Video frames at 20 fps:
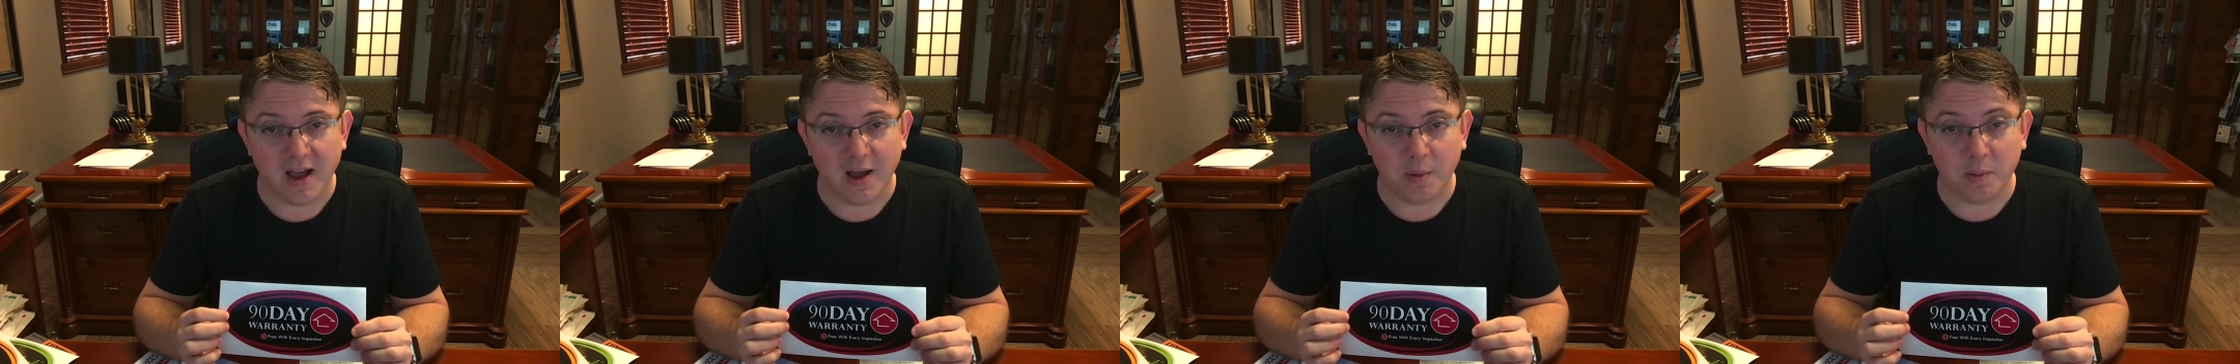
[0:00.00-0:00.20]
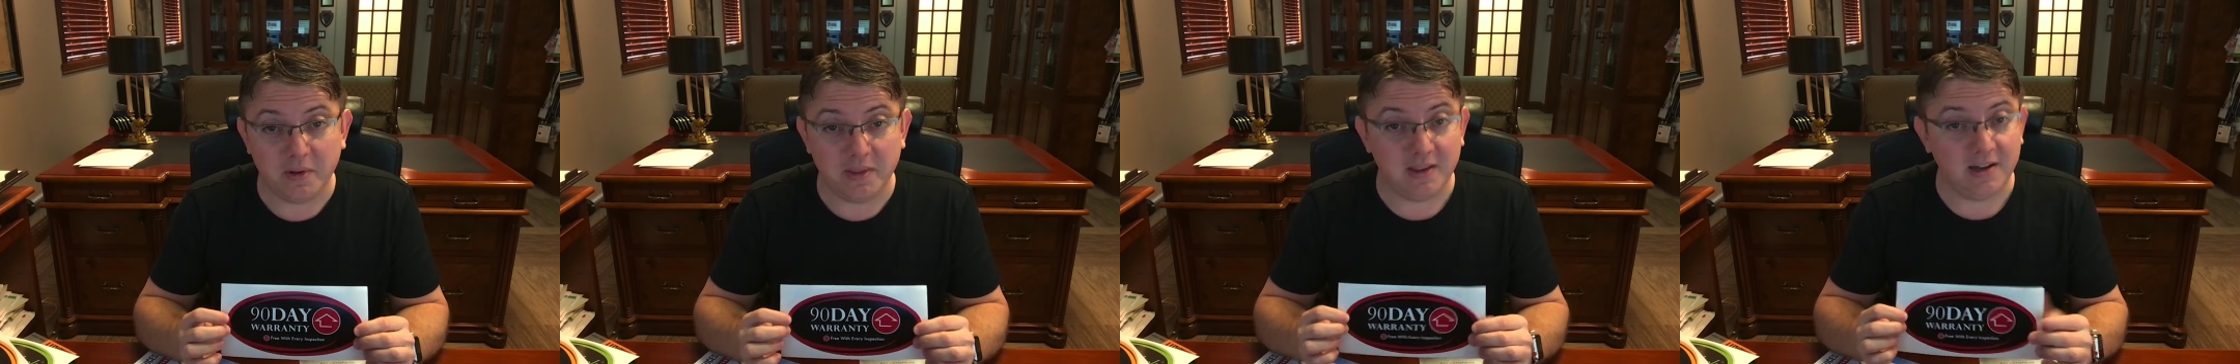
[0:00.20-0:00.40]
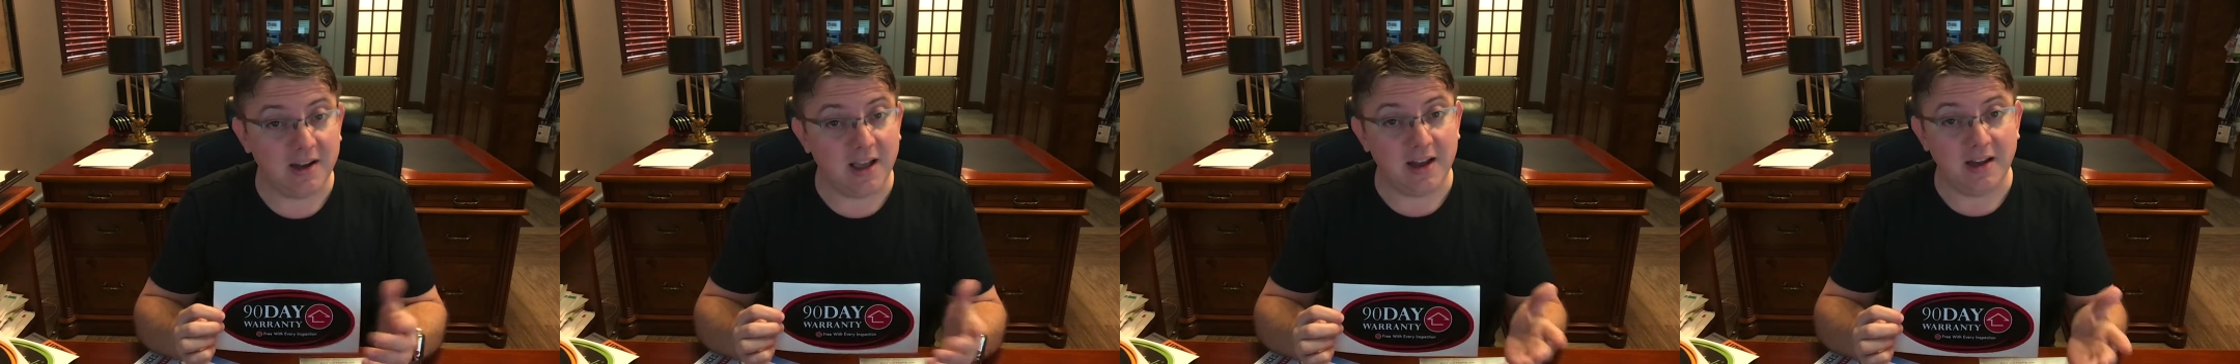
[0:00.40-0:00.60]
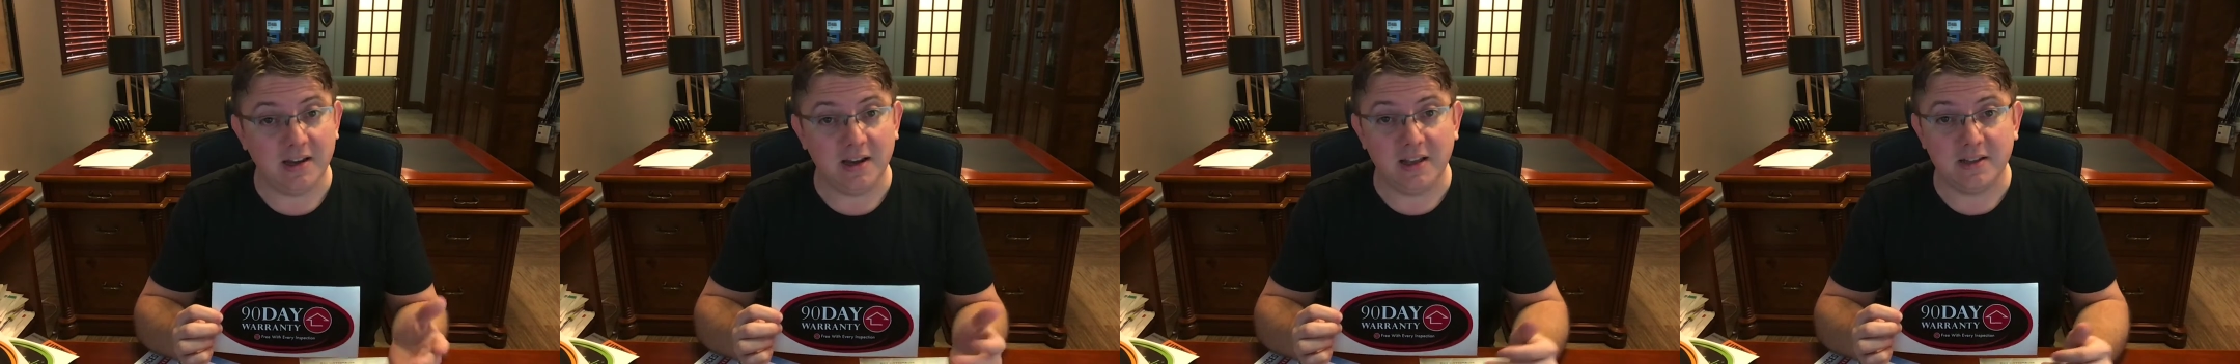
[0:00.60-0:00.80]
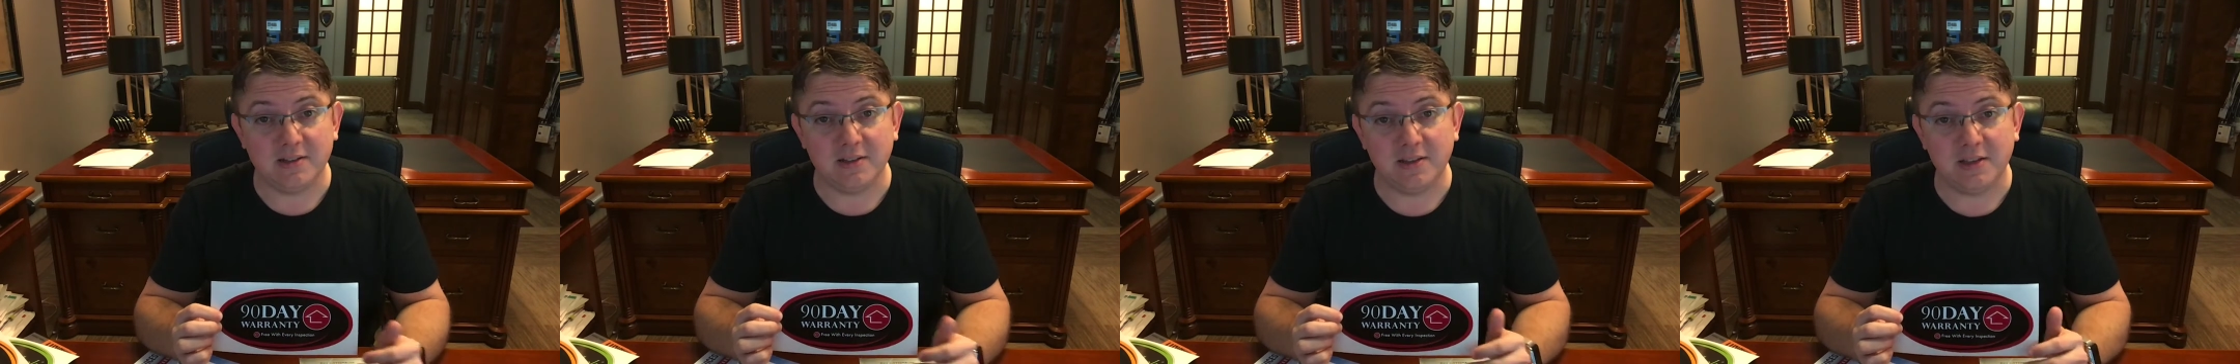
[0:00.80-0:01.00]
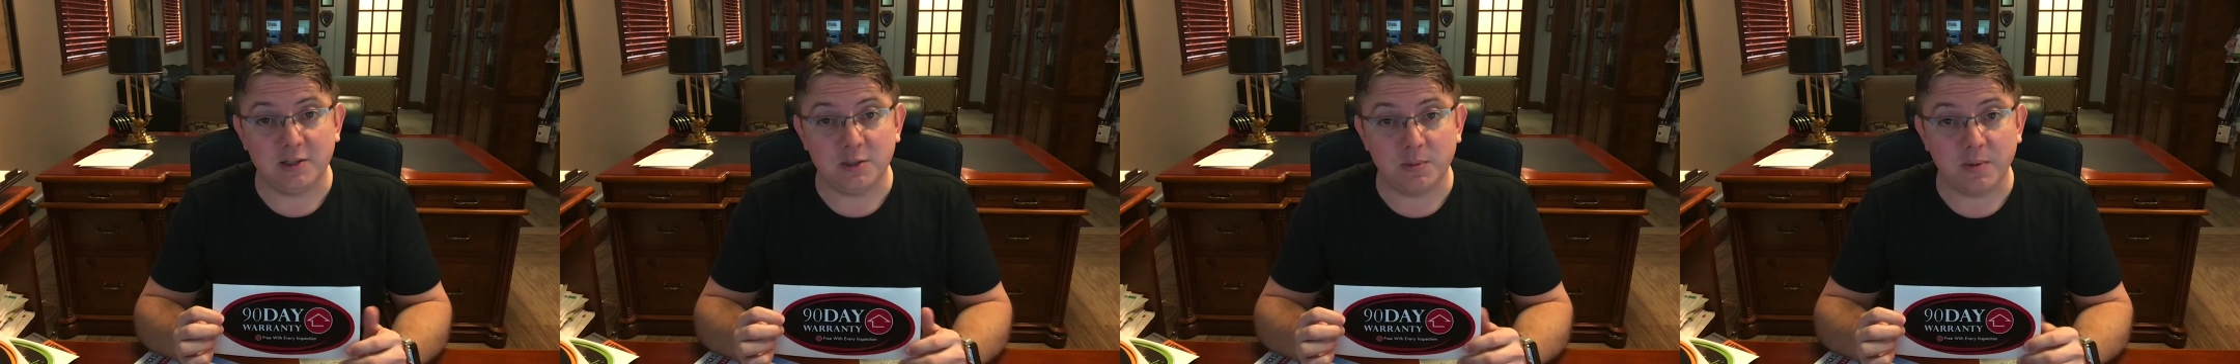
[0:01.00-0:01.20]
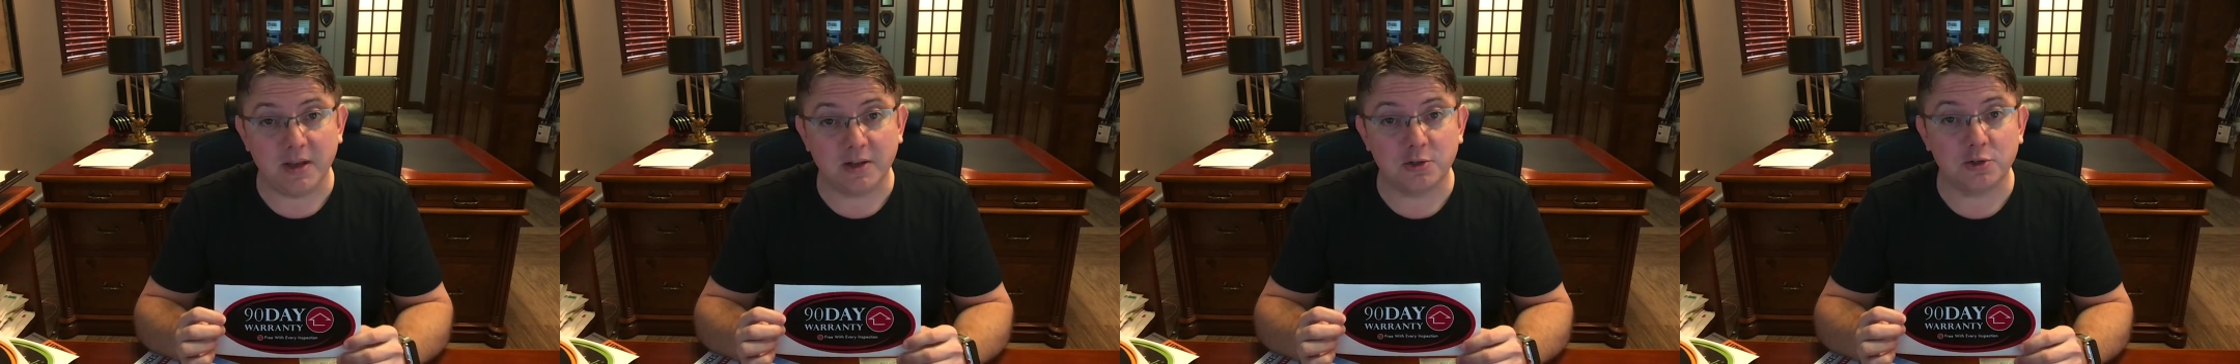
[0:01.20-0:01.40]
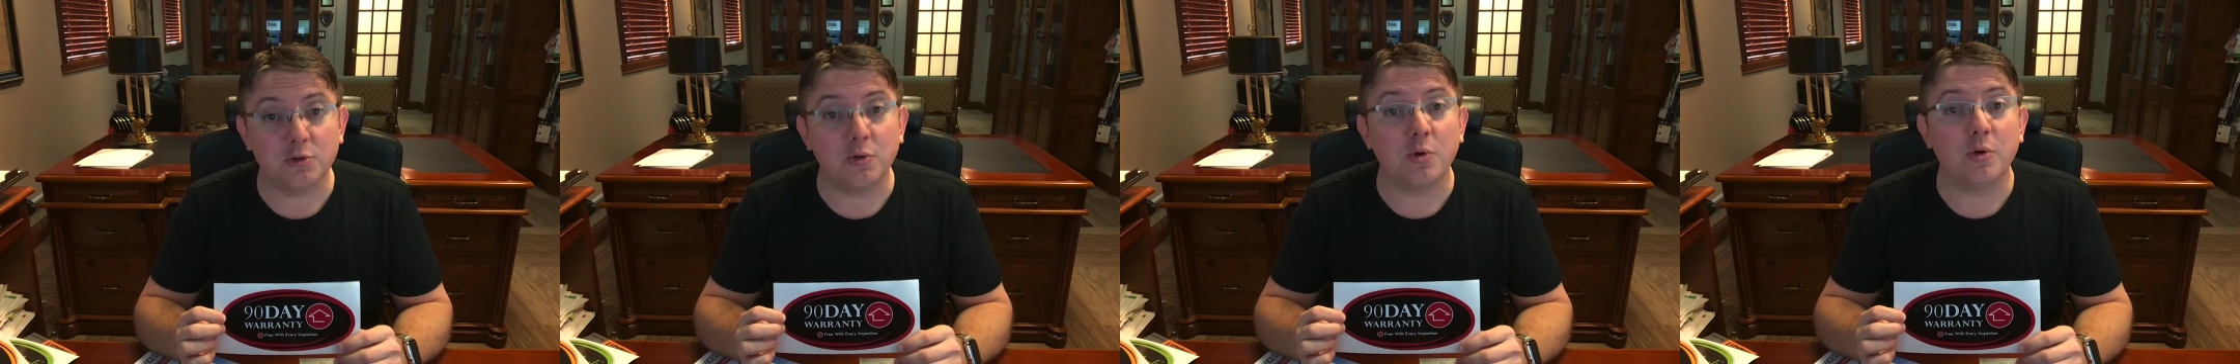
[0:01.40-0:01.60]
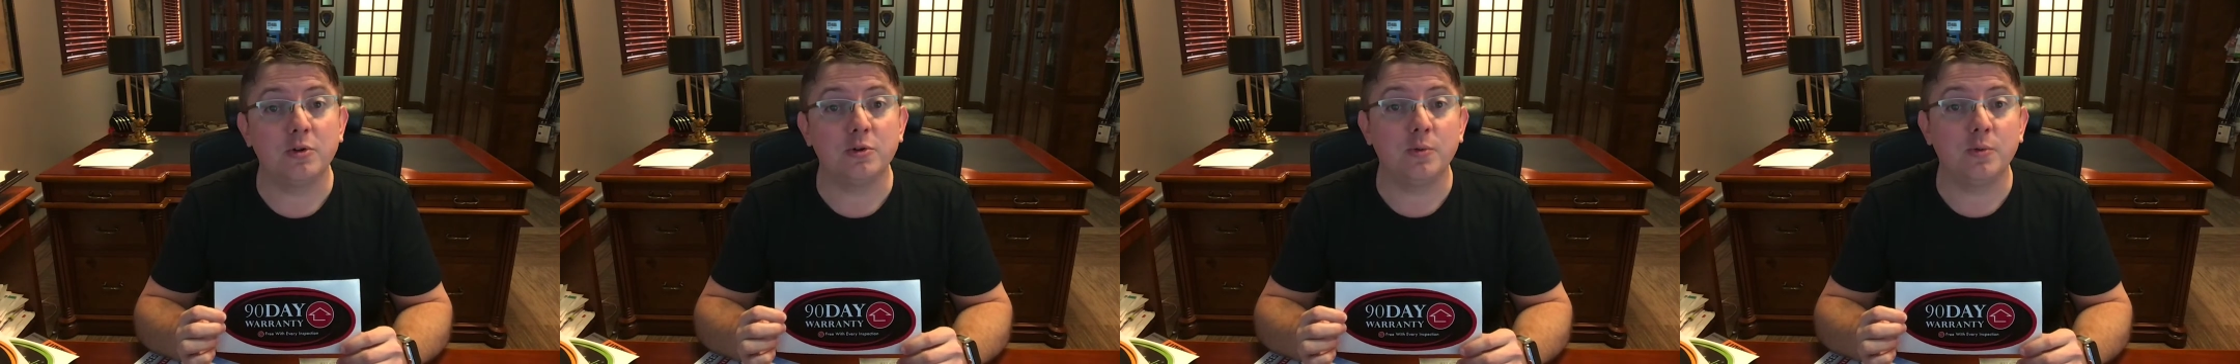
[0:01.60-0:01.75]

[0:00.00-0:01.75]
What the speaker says: within 90 days of the inspection or